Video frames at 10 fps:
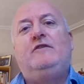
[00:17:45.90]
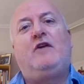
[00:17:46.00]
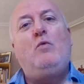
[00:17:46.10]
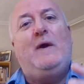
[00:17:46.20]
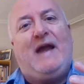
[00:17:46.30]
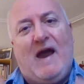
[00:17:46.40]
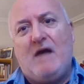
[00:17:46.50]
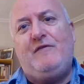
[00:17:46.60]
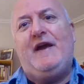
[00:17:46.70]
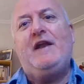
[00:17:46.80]
So we
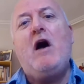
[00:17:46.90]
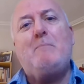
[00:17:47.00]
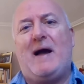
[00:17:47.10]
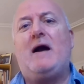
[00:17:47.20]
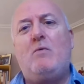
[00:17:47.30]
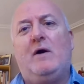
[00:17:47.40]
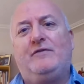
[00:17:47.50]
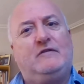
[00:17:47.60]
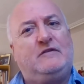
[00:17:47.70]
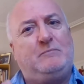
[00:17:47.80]
have it in our power,
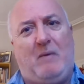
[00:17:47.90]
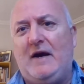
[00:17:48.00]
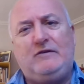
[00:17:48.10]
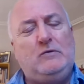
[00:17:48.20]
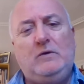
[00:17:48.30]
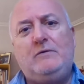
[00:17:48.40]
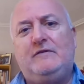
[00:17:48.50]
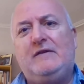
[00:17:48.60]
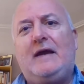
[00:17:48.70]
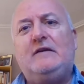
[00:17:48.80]
despite all
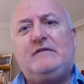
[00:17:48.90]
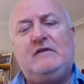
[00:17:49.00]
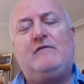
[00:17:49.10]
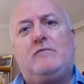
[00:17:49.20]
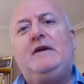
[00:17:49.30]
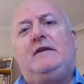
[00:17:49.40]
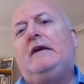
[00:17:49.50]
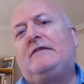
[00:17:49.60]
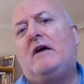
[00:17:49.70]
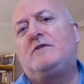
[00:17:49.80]
those negative
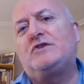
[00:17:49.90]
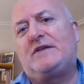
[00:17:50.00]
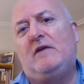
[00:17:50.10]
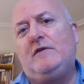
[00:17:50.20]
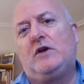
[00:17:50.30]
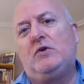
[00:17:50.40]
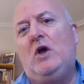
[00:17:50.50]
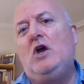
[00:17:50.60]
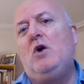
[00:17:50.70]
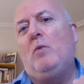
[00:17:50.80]
readings I've just given you,
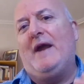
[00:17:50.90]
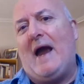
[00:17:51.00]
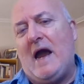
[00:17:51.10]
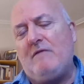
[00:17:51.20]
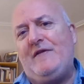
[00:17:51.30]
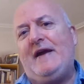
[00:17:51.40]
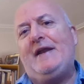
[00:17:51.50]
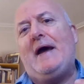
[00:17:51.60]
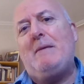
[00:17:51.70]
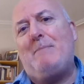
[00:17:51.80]
we have it
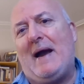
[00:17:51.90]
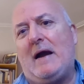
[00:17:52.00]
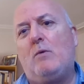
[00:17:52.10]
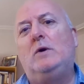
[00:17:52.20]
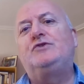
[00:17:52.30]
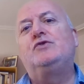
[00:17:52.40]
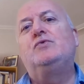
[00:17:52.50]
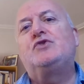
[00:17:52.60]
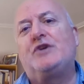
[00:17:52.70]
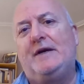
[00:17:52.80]
in our power
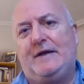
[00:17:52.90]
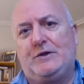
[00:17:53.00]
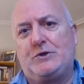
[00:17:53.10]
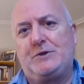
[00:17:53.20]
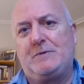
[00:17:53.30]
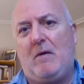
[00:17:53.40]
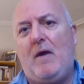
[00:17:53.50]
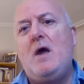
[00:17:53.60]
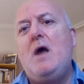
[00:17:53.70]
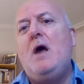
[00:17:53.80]
to change.
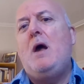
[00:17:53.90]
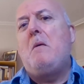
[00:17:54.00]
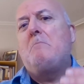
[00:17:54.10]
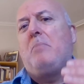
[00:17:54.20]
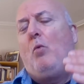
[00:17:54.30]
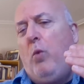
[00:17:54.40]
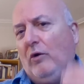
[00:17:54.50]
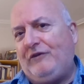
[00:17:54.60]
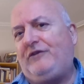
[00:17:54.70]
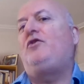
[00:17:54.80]
But
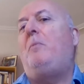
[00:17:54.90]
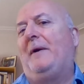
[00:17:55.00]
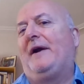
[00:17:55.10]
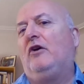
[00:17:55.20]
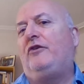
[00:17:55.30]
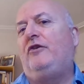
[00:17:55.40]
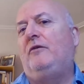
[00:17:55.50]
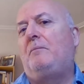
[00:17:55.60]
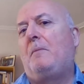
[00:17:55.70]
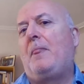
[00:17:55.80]
what's stopping
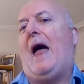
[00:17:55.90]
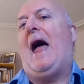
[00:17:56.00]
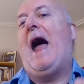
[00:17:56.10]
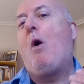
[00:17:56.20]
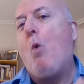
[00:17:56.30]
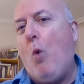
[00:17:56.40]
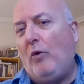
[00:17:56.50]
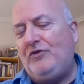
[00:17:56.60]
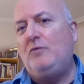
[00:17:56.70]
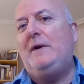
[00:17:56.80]
us? And
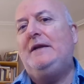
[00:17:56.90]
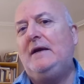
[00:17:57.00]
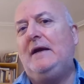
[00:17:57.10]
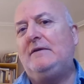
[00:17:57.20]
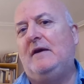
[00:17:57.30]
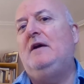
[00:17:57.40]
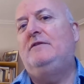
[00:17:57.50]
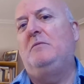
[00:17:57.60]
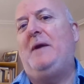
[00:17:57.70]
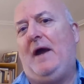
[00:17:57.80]
what do we need
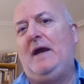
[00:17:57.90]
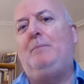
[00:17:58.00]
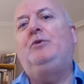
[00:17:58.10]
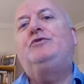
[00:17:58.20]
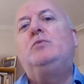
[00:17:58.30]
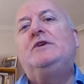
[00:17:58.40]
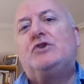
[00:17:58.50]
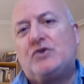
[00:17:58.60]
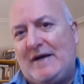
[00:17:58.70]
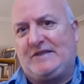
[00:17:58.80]
to be able to
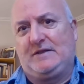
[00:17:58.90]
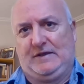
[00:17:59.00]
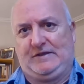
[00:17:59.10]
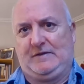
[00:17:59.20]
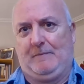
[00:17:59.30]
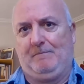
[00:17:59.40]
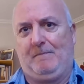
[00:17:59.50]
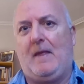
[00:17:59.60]
address this?